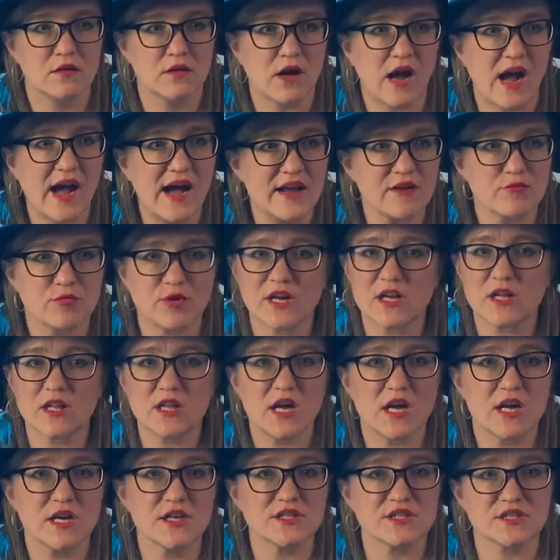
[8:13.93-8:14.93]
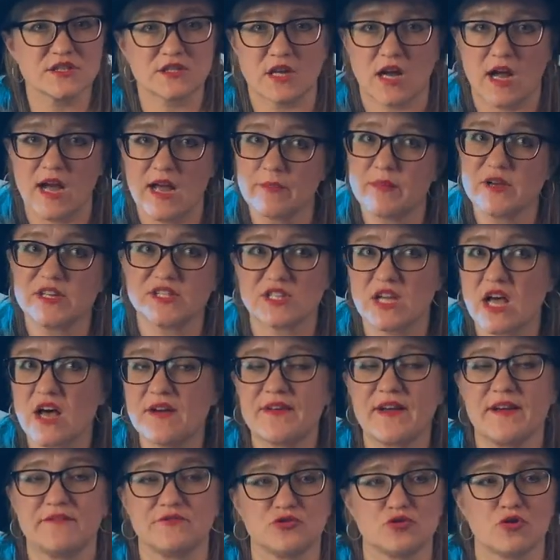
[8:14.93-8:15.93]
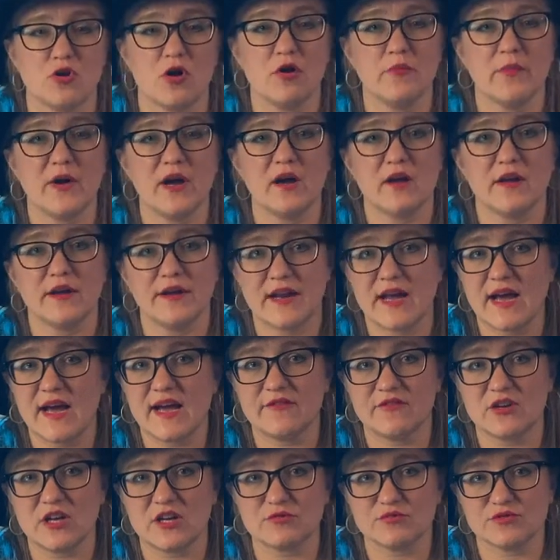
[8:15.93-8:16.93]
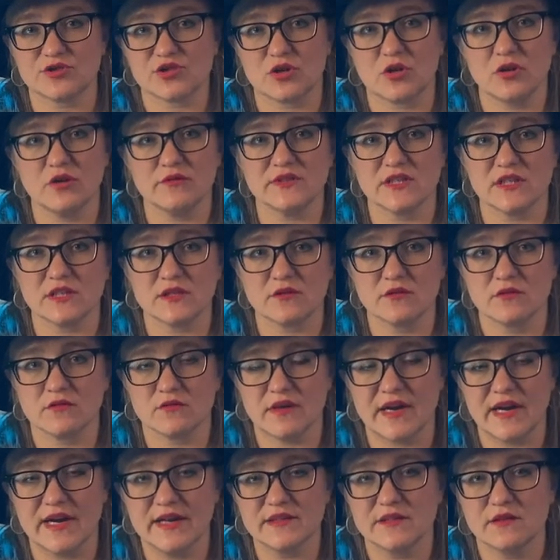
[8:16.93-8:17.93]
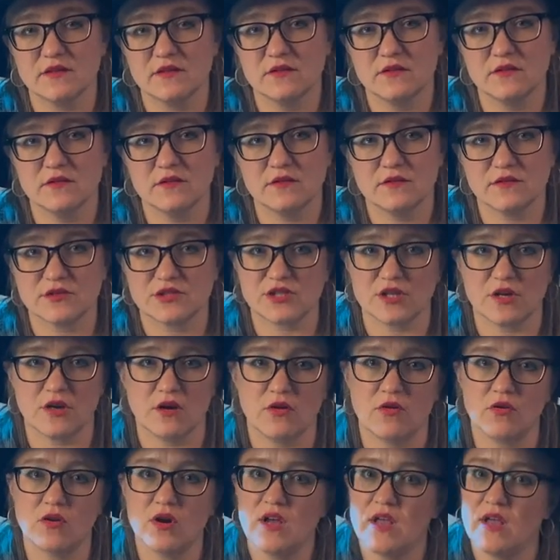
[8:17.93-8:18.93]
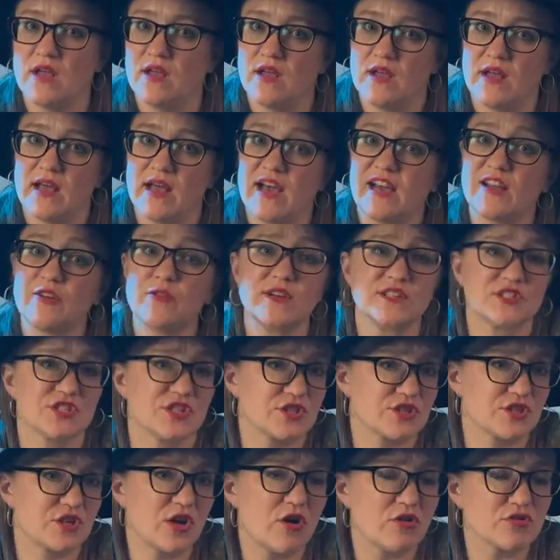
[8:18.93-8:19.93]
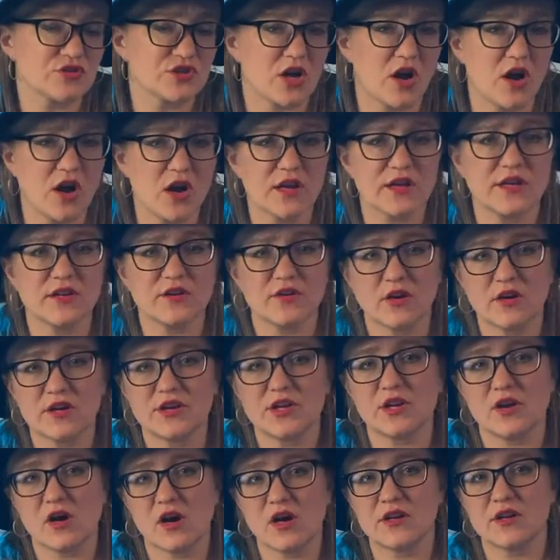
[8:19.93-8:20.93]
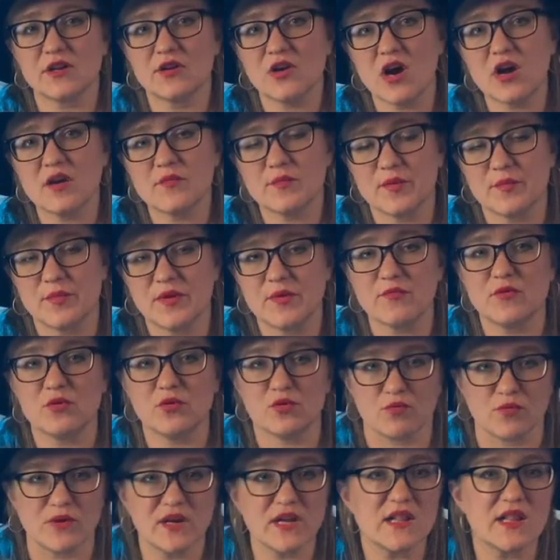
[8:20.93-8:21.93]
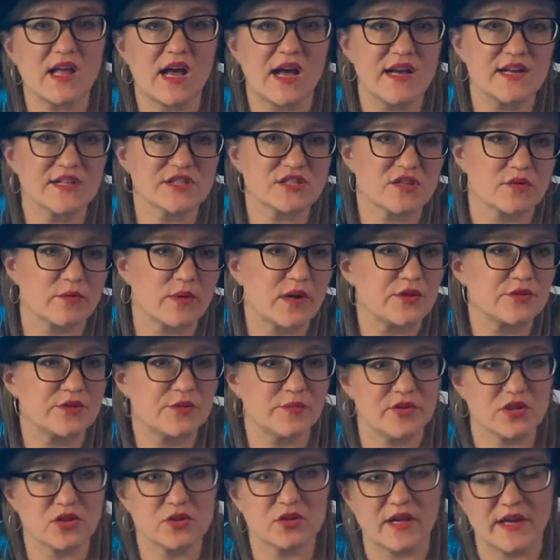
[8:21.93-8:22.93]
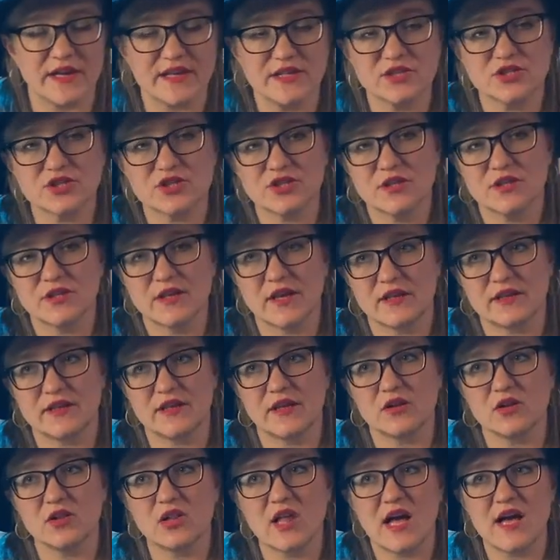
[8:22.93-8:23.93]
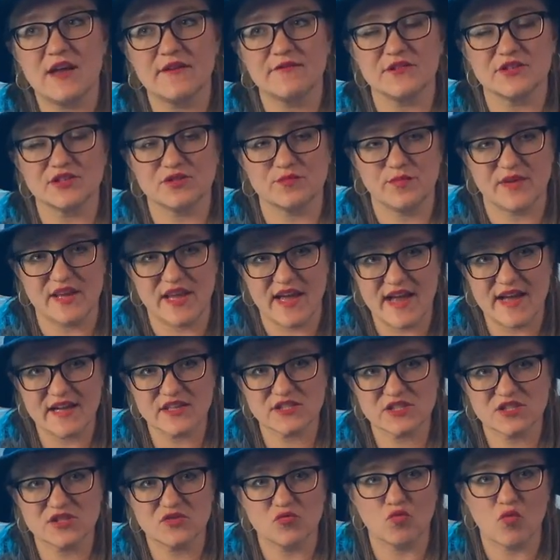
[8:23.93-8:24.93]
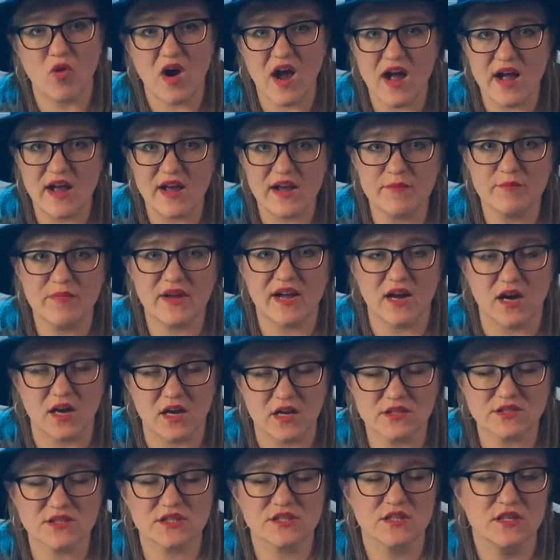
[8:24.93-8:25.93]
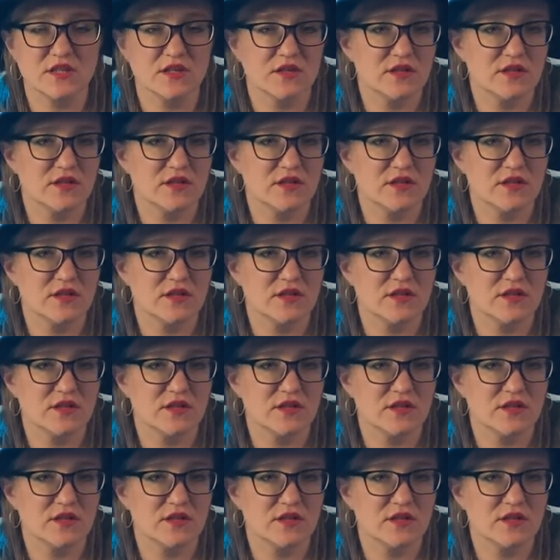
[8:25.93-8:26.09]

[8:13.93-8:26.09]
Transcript: I realize I myself have trauma and I have not resolved it, right? So it just goes on and on and on and on, but people will realize around the middle age that their life is B S. Why? Because